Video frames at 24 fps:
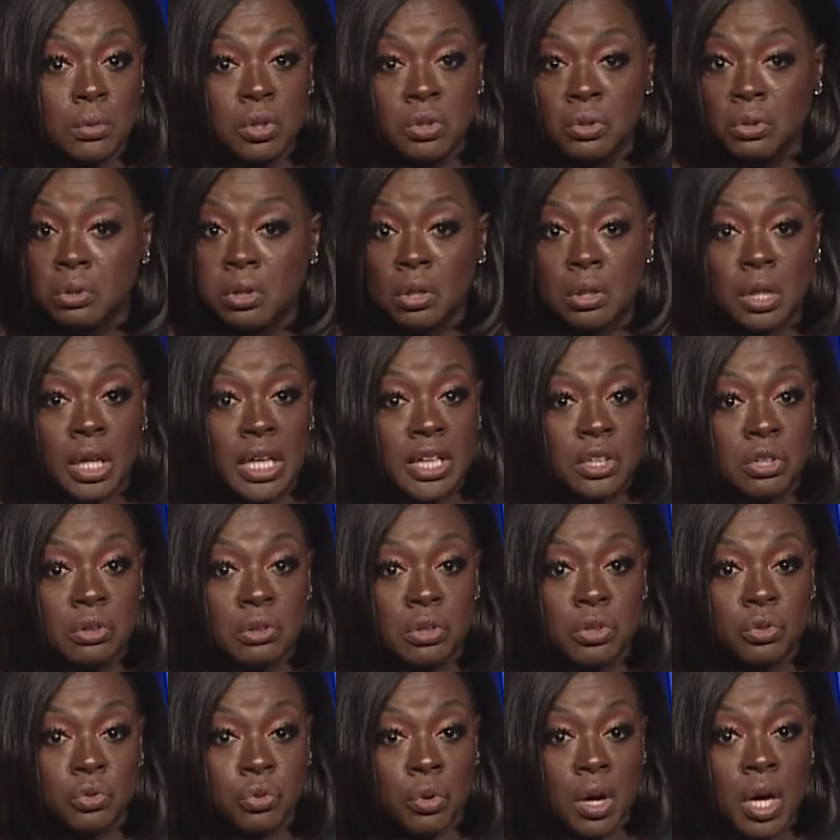You look like you're a
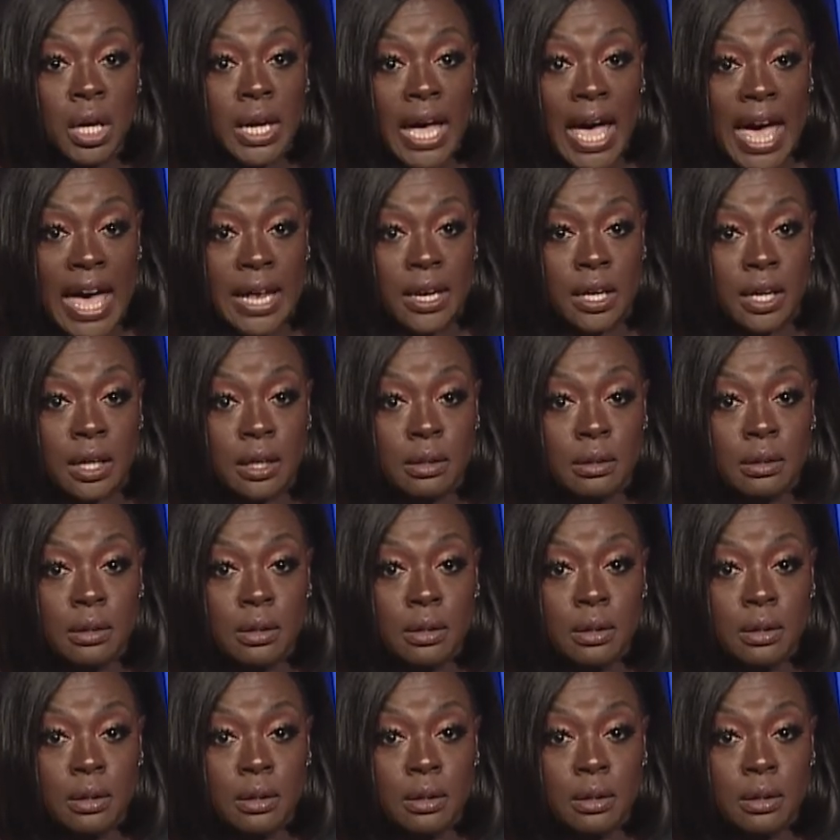drug addict."